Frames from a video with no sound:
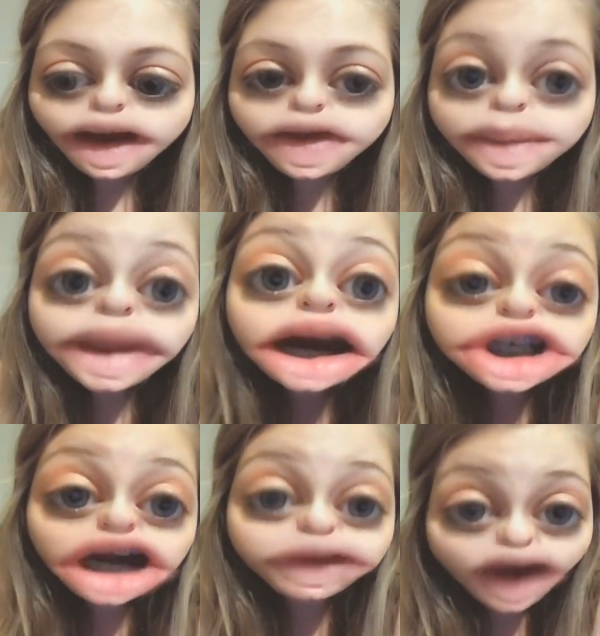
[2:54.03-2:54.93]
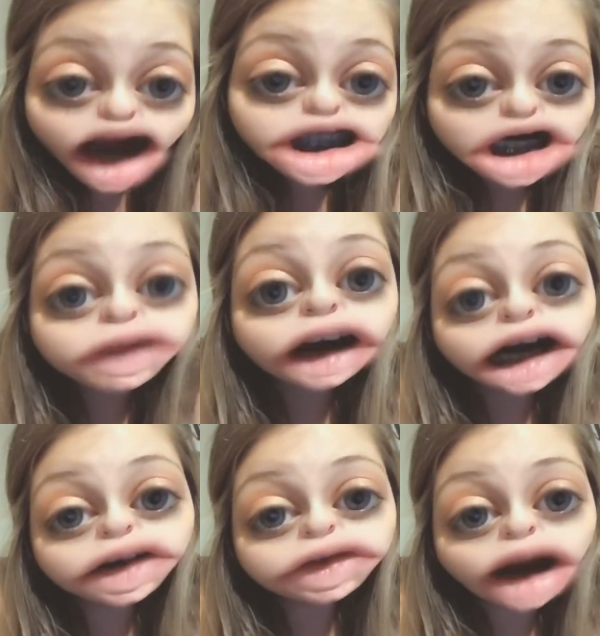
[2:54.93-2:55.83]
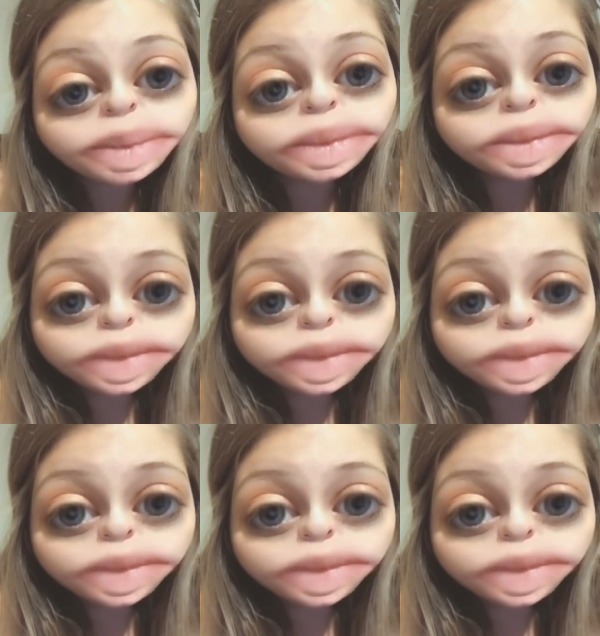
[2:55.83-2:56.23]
the mirrors are fogged over from